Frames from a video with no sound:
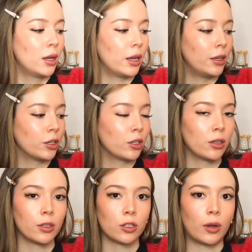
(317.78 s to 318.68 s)
addition
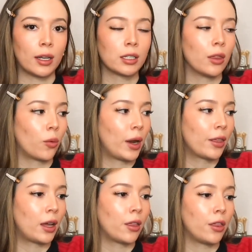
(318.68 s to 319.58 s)
to this dress, and the way
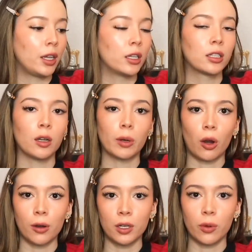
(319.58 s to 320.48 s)
that the Stella
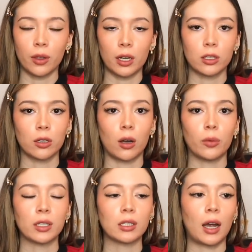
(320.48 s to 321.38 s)
McCartney one that I saw
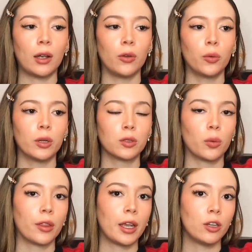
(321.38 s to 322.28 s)
was styled was
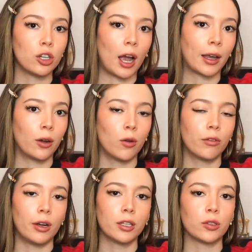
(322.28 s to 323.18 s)
with a jacket
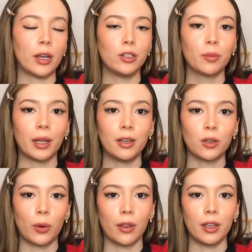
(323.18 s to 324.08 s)
over it, so I do plan
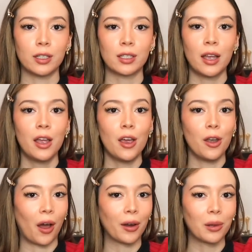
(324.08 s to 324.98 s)
to wear this
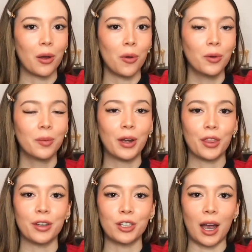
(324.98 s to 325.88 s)
not alone
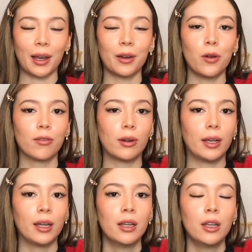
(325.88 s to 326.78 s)
with a jacket over
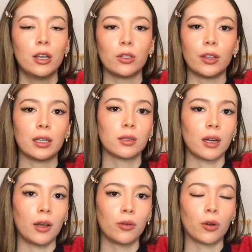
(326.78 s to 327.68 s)
it. So I think
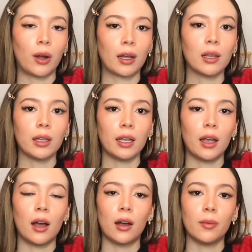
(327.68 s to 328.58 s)
styled
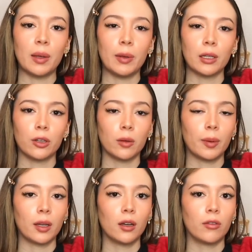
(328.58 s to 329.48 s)
correctly, maybe a little
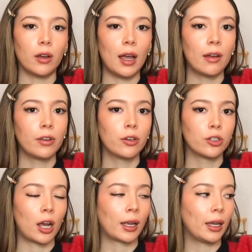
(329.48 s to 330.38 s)
bit of a heavier
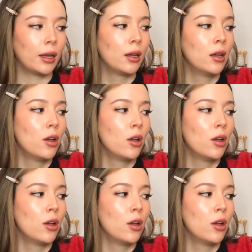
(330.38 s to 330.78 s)
jacket